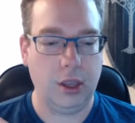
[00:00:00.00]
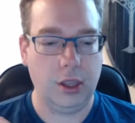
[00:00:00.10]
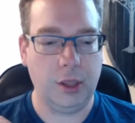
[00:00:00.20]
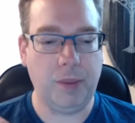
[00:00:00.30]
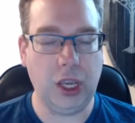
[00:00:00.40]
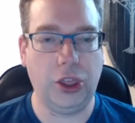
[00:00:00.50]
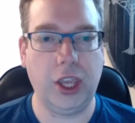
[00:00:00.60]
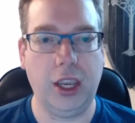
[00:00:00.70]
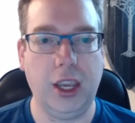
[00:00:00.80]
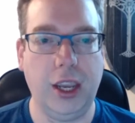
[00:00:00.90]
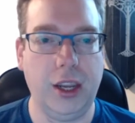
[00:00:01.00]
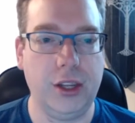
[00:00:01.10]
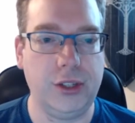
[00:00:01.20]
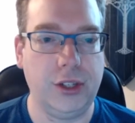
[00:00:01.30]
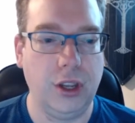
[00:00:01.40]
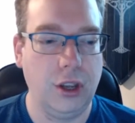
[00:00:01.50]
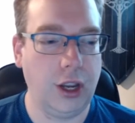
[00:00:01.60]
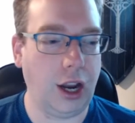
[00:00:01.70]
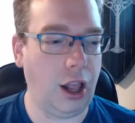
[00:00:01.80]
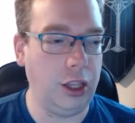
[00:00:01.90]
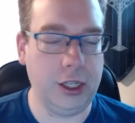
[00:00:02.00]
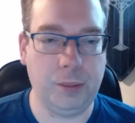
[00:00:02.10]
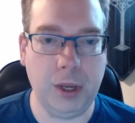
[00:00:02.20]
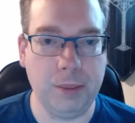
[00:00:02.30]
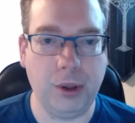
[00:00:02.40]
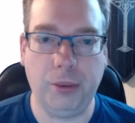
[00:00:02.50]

the big thing is I got all these people.